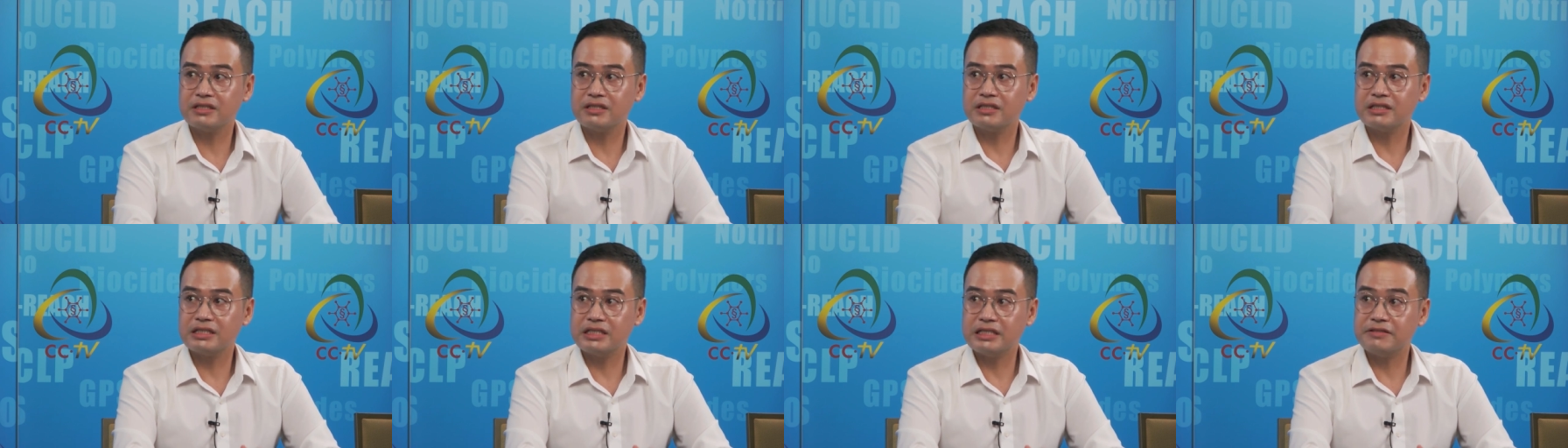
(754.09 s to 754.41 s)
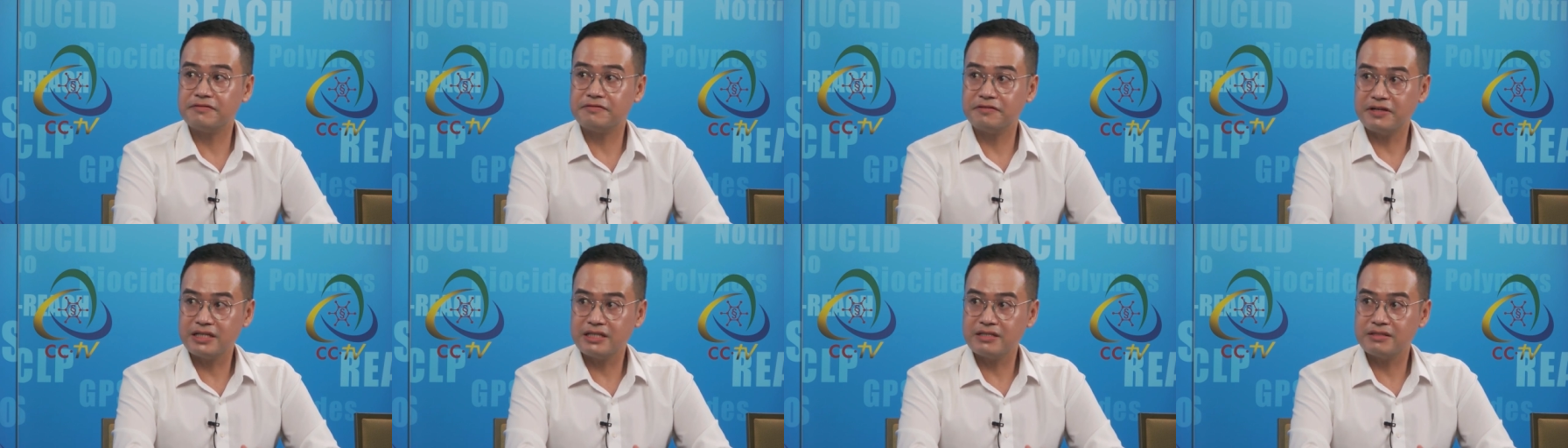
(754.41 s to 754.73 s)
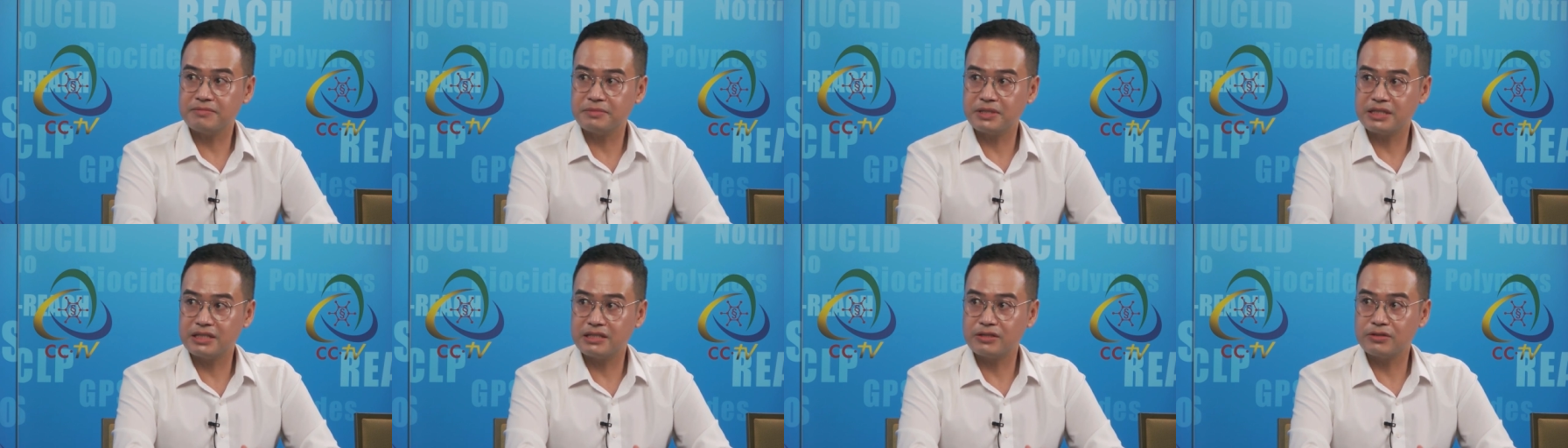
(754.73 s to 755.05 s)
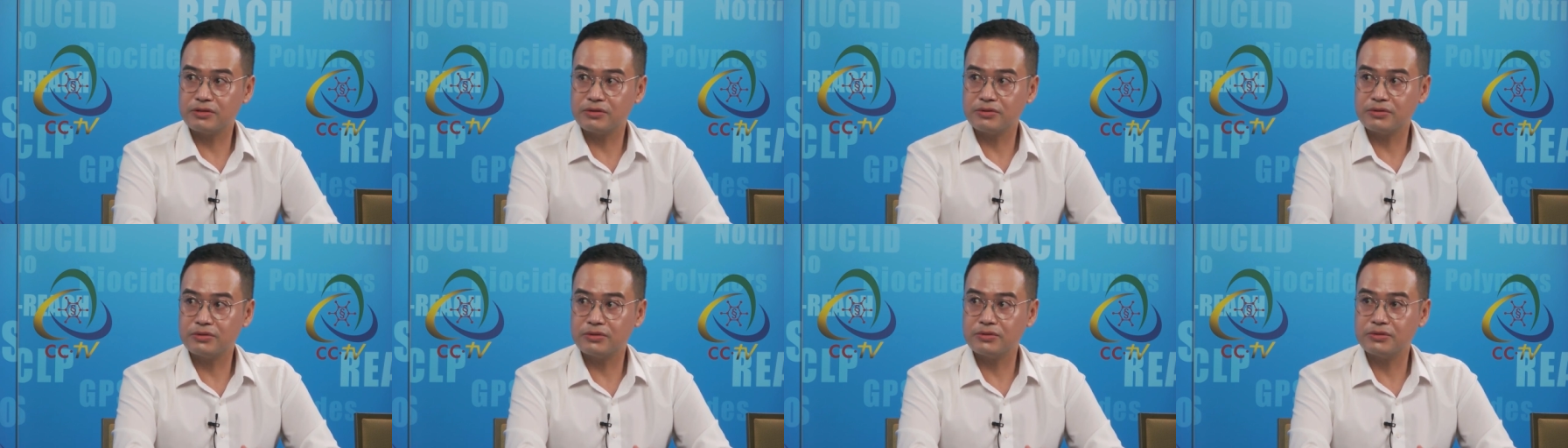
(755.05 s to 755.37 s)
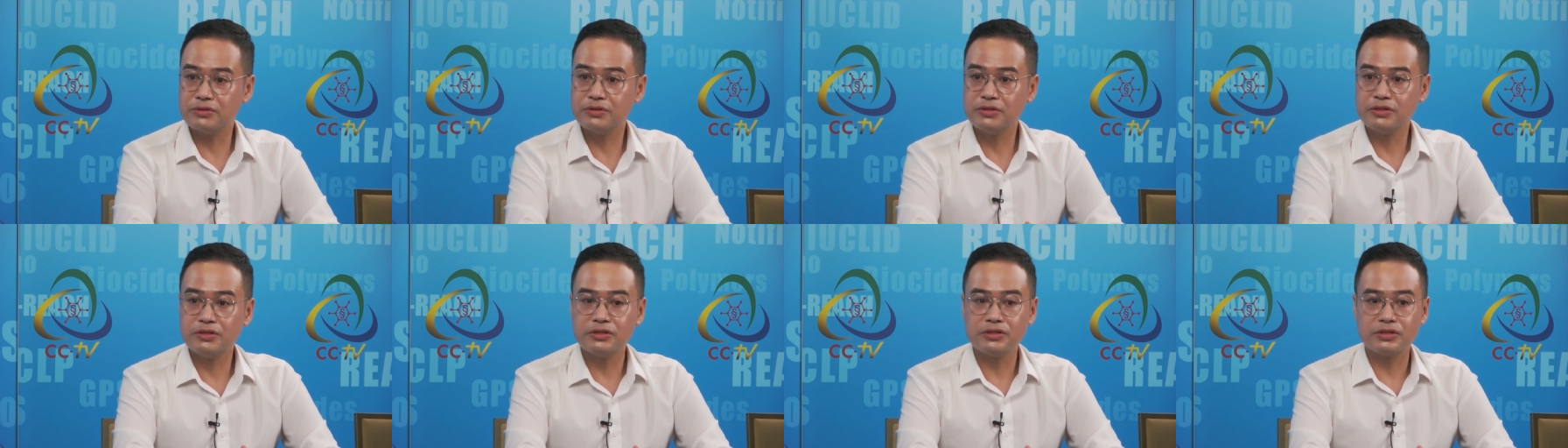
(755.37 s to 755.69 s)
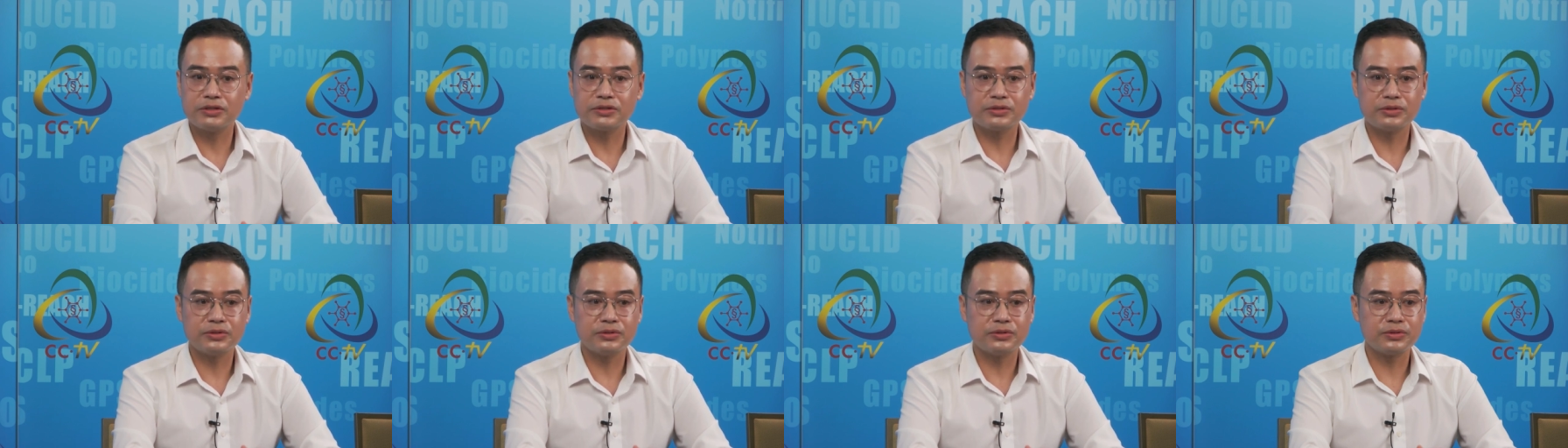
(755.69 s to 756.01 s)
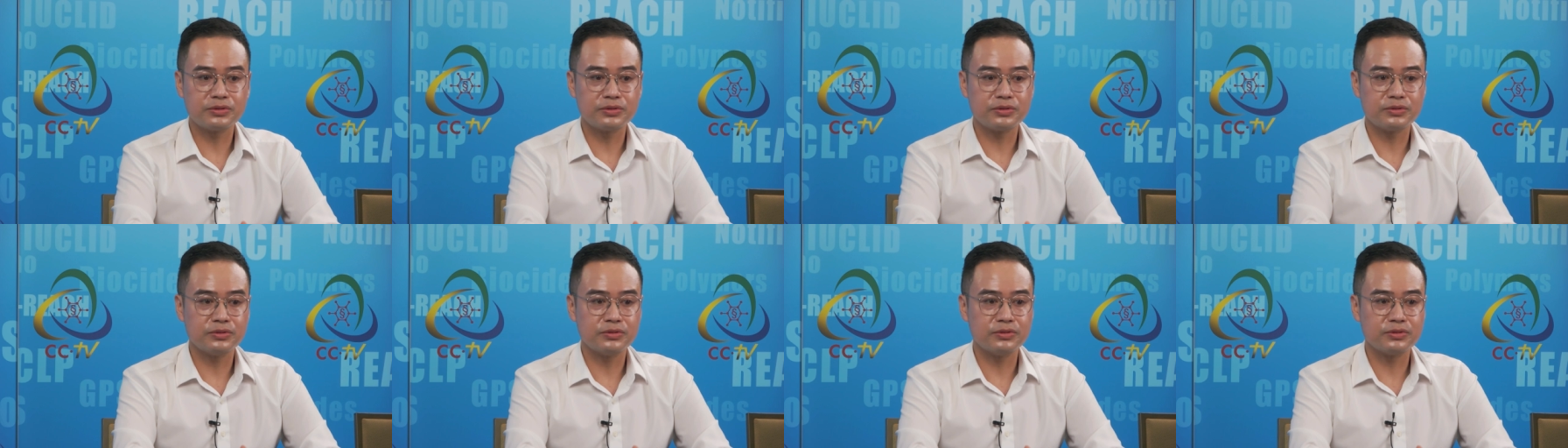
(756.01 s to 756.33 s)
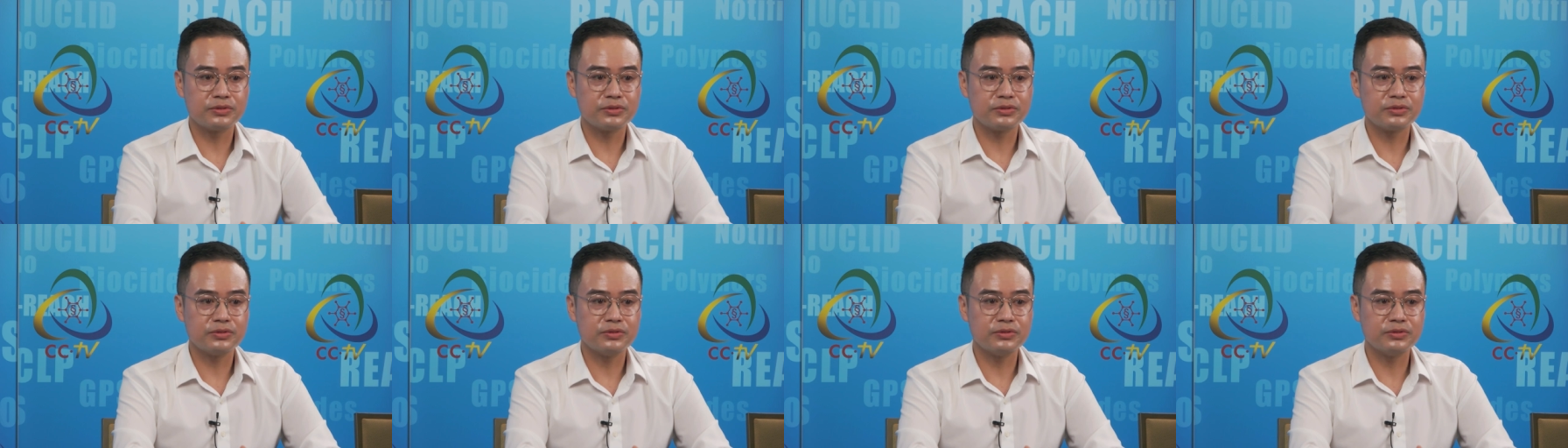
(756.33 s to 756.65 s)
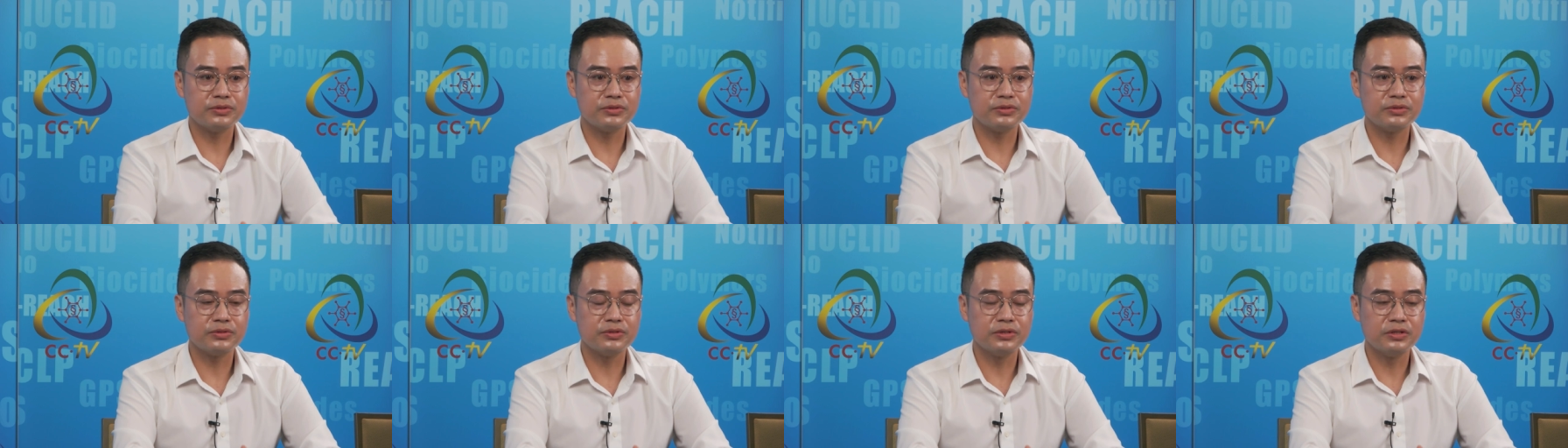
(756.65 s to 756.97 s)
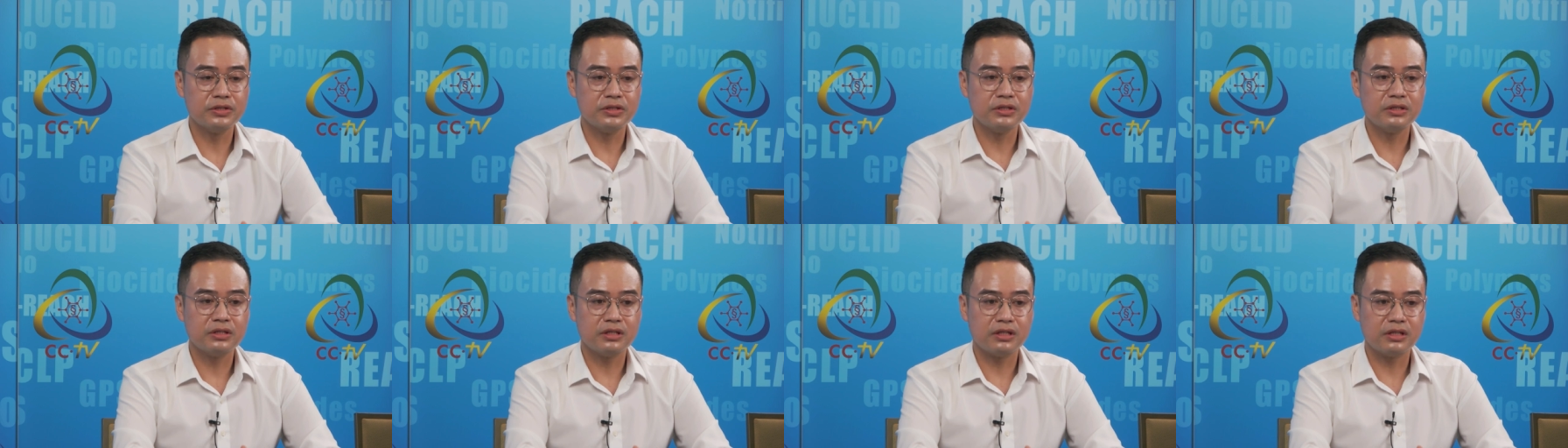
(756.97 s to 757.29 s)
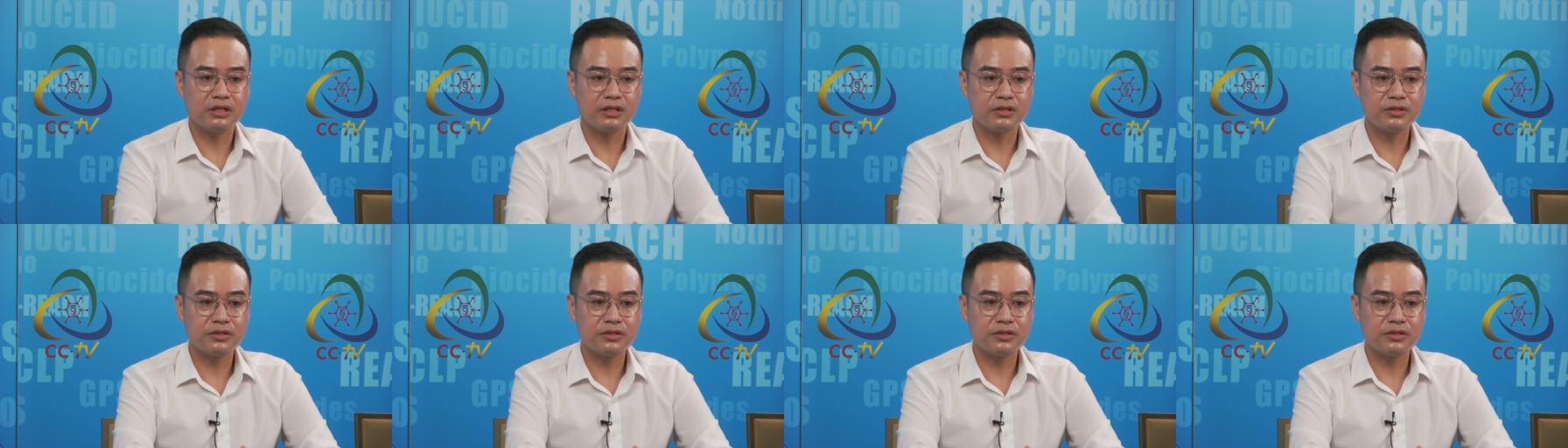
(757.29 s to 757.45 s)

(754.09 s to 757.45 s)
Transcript: investment to to to to uh,